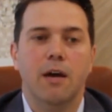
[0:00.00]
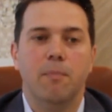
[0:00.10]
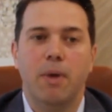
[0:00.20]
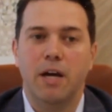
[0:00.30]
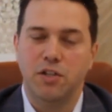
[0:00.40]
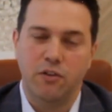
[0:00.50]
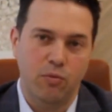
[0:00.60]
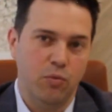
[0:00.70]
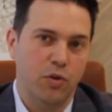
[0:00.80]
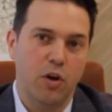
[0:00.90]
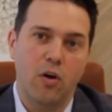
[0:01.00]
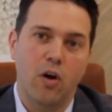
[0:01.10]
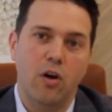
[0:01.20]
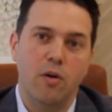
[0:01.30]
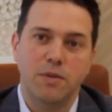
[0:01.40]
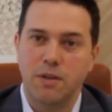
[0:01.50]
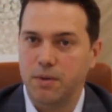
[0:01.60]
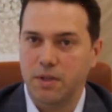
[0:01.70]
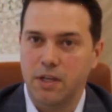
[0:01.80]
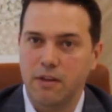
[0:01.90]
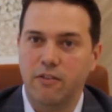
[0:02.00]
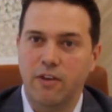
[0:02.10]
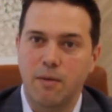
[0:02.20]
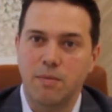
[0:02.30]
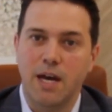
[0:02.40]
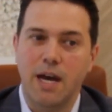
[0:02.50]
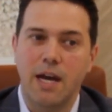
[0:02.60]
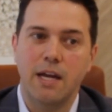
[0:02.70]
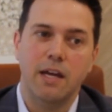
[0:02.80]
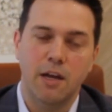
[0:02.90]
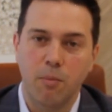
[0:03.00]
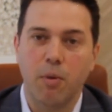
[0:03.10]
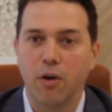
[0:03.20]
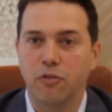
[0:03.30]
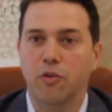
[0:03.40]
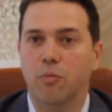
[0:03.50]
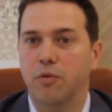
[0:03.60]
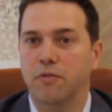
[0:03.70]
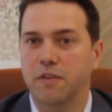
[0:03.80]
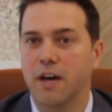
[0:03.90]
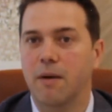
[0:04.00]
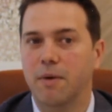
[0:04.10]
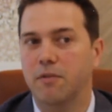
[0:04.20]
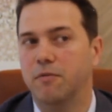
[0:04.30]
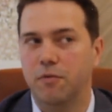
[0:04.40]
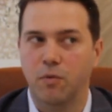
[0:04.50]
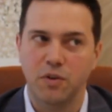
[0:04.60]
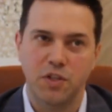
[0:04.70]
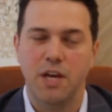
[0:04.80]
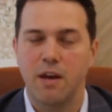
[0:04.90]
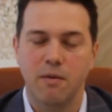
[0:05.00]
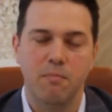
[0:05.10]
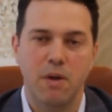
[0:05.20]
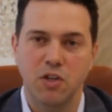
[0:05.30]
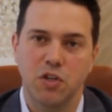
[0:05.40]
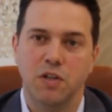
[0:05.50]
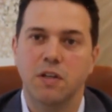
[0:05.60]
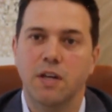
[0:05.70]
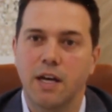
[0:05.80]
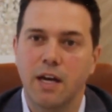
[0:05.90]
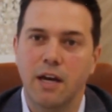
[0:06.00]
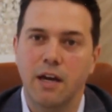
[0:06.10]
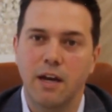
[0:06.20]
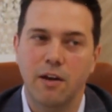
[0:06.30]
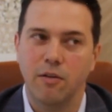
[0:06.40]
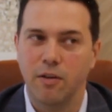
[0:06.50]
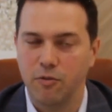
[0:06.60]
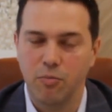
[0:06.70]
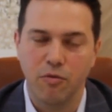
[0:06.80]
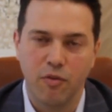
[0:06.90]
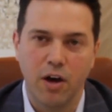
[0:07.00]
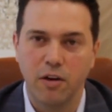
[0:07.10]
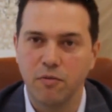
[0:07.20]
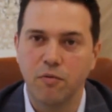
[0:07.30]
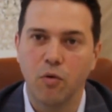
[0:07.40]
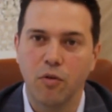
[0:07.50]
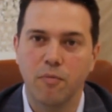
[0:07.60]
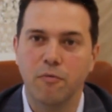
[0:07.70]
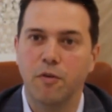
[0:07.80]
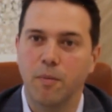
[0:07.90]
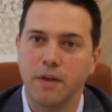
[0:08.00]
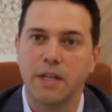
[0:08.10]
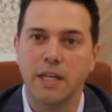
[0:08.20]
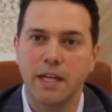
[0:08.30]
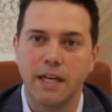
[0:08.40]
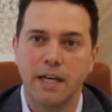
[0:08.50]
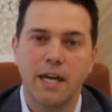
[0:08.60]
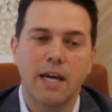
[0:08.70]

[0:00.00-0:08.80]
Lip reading: Patients would go home typically the same day in a post-operative garment for which they're measured and is provided for them from the clinic.